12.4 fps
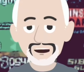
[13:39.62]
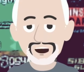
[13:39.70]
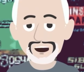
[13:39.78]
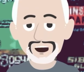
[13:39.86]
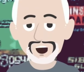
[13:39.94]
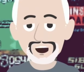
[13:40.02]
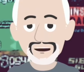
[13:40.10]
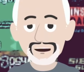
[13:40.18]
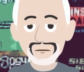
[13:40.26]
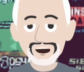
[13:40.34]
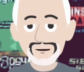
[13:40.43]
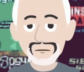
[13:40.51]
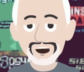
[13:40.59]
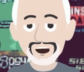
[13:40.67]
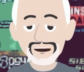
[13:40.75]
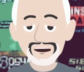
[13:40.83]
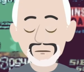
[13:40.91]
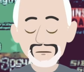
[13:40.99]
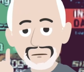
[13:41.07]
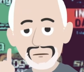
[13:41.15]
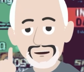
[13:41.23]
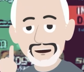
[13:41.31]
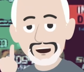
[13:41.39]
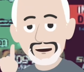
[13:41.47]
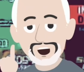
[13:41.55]
you use the full package.
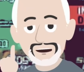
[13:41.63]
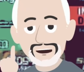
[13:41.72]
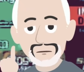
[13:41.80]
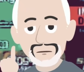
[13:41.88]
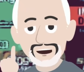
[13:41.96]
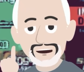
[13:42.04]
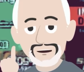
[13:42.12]
Knowledge is the